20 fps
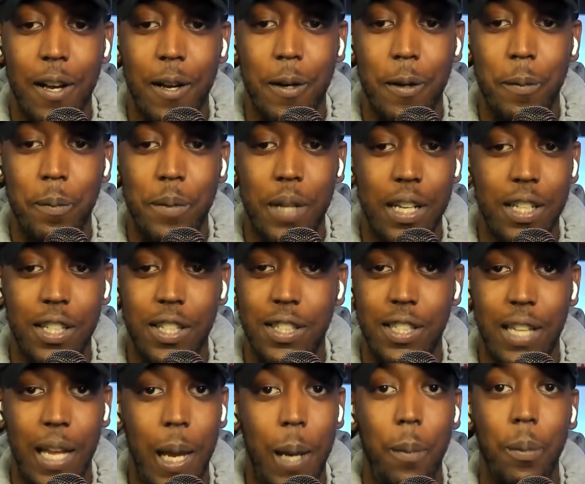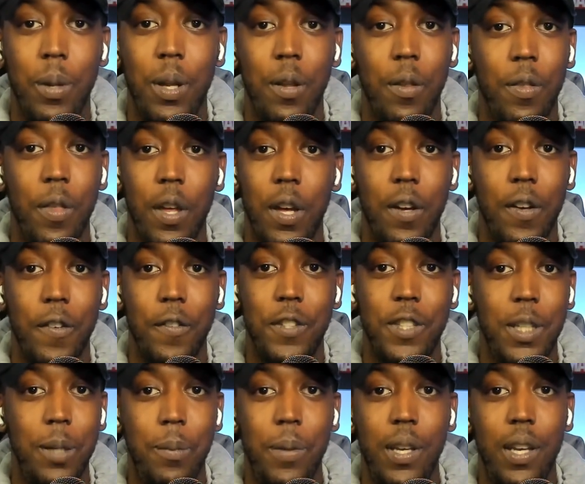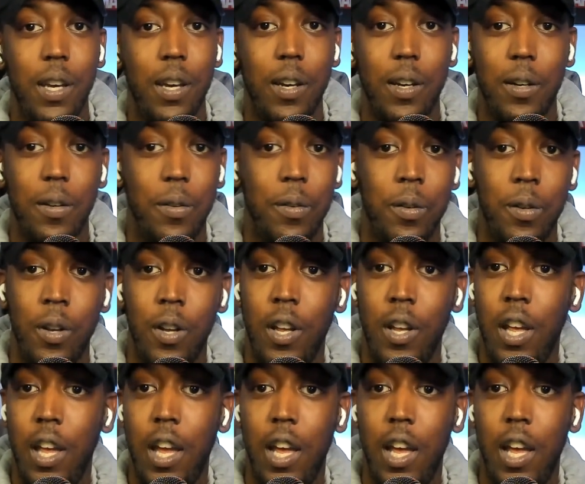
That's the same length of CBL